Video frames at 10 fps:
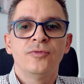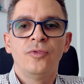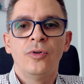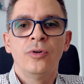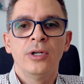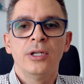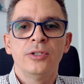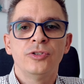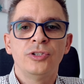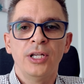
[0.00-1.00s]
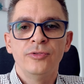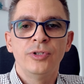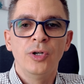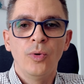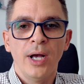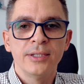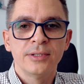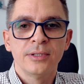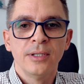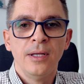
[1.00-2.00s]
for change
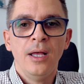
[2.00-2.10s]
request.